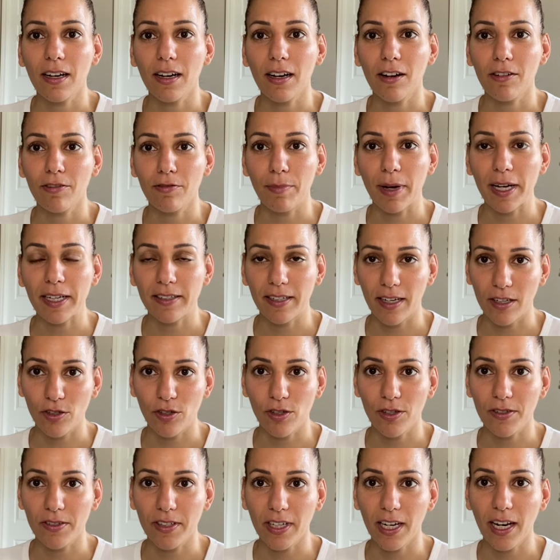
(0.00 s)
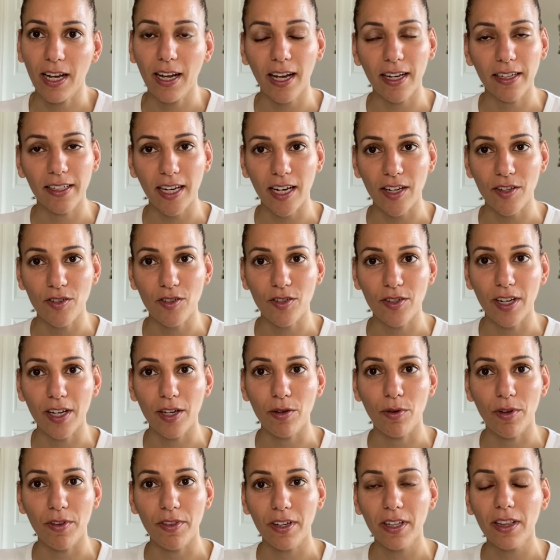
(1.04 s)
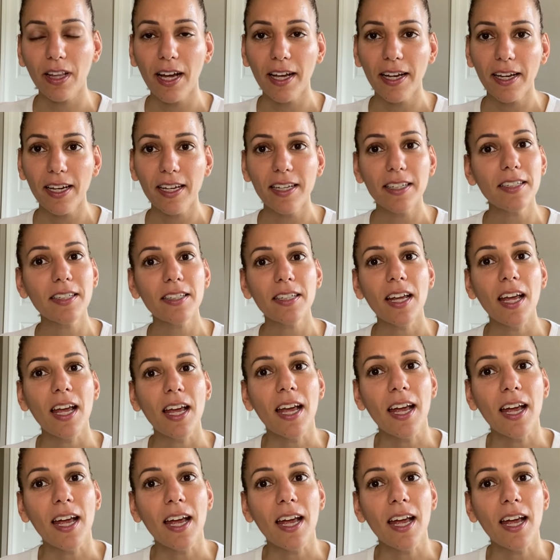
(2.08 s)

of my sessions that I had yesterday with a client,